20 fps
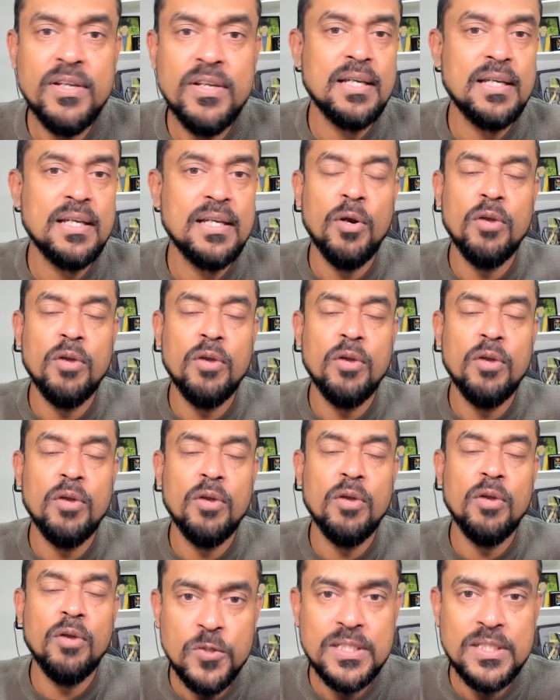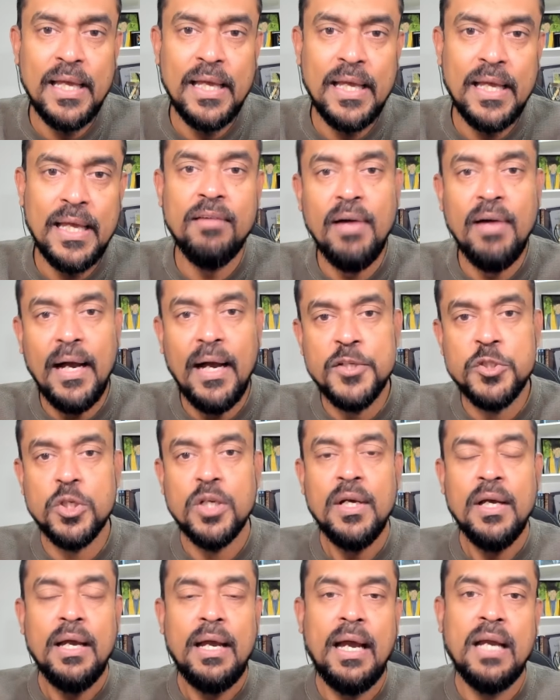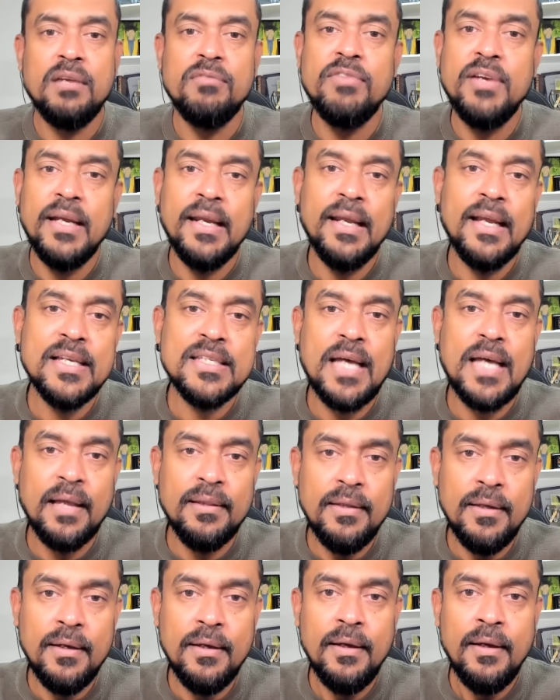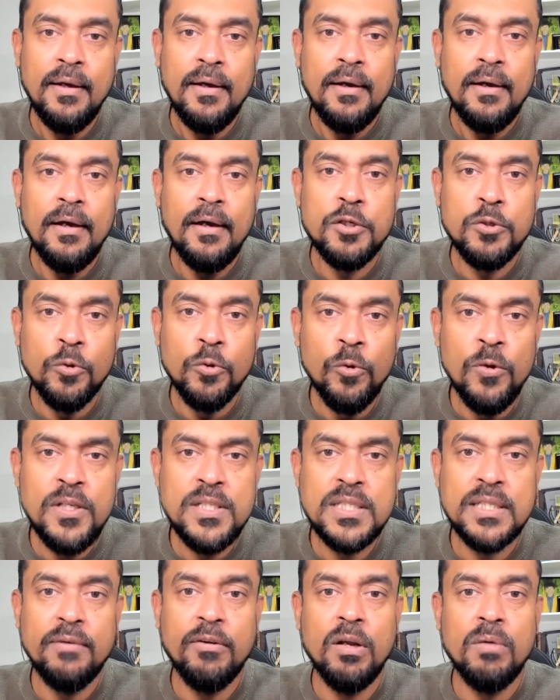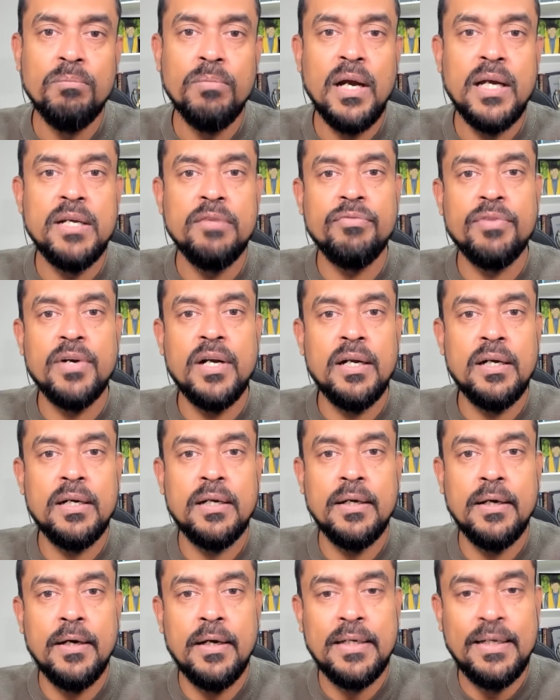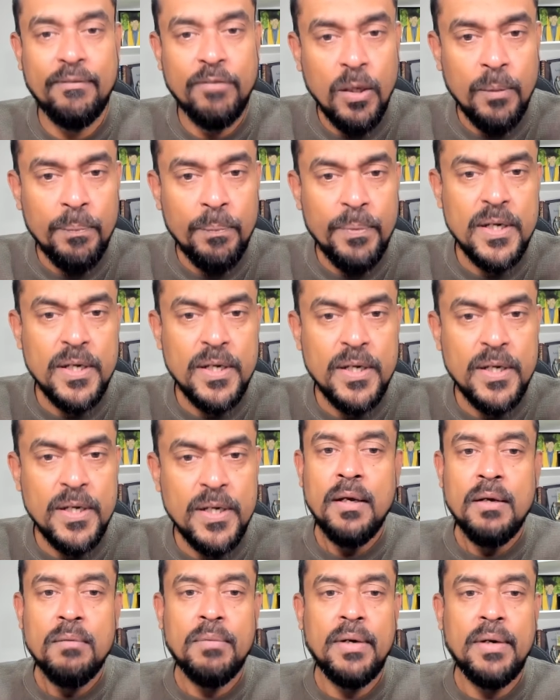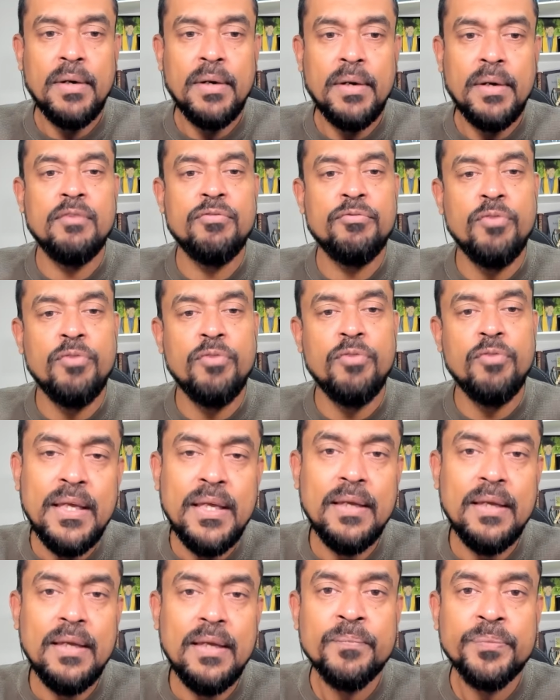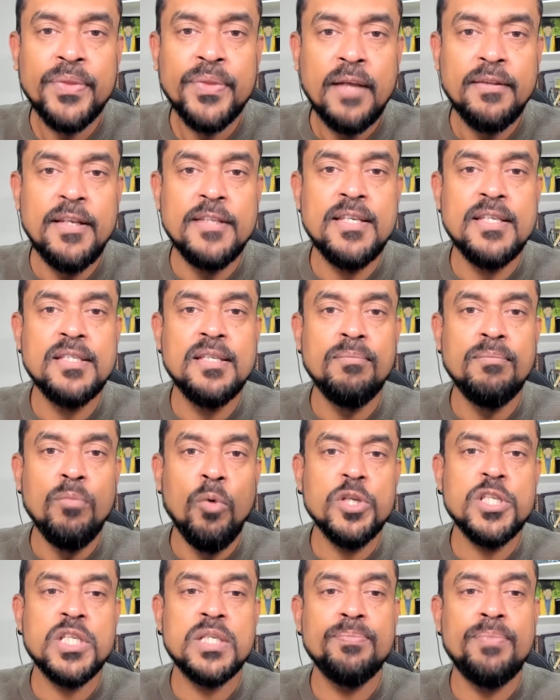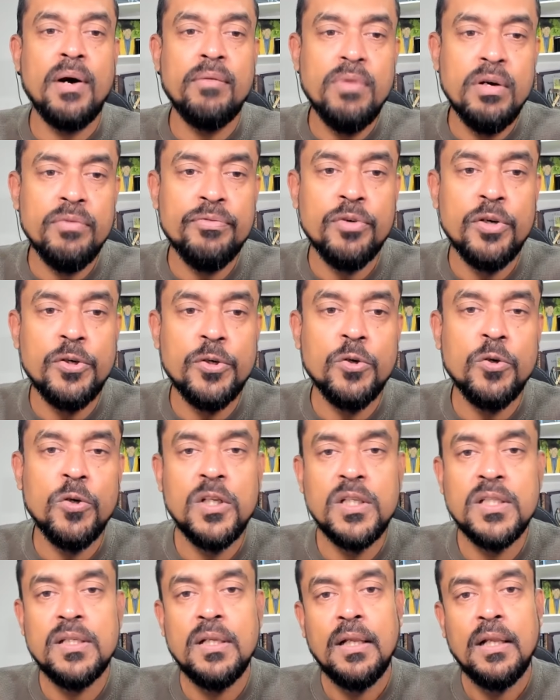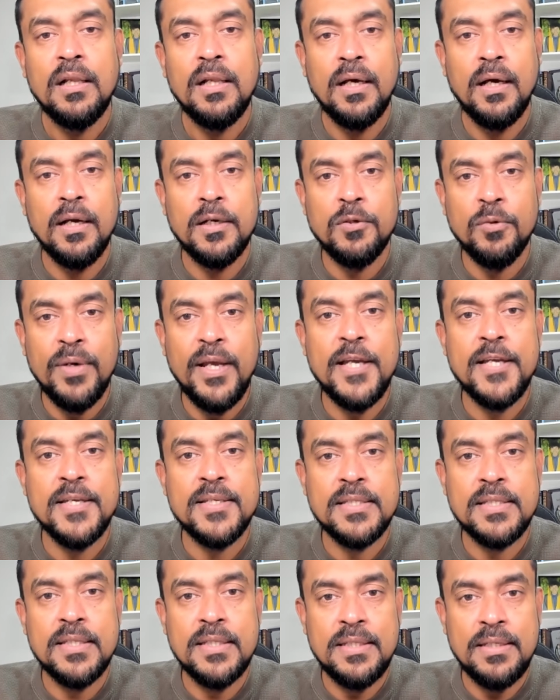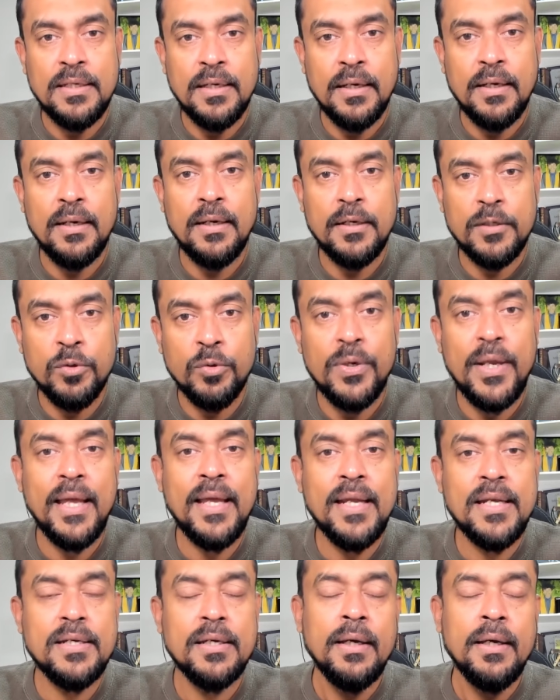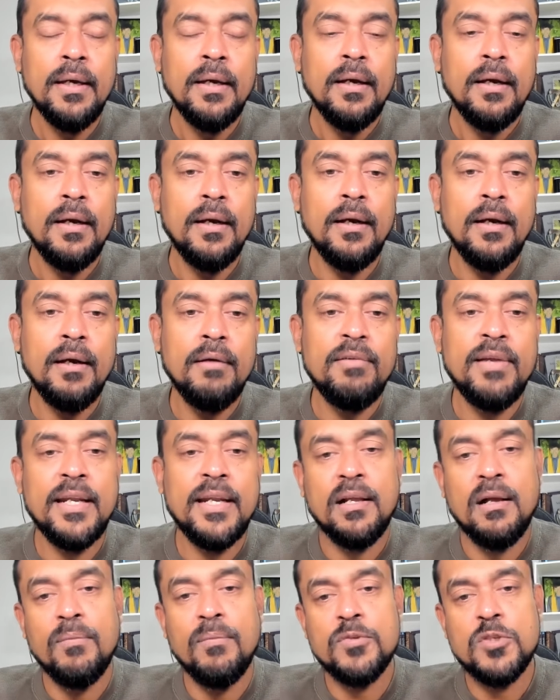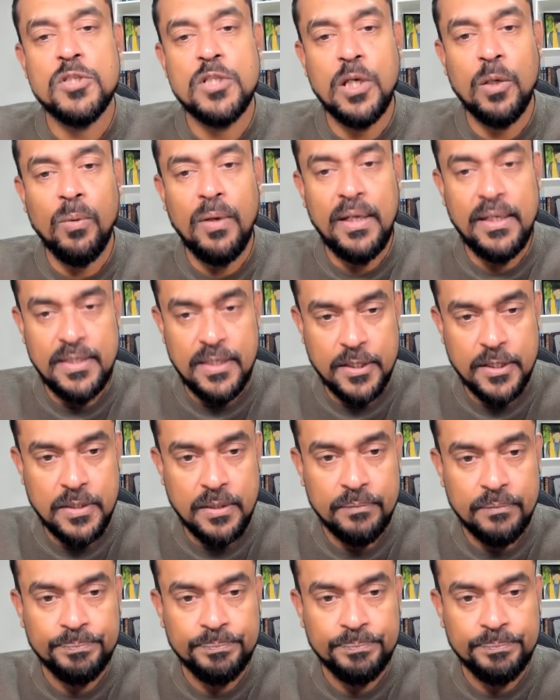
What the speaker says: a couple of other tools like Hydra and various other tools developed by different developers, but for me, this is the most powerful tool to date when it comes to SQL injection.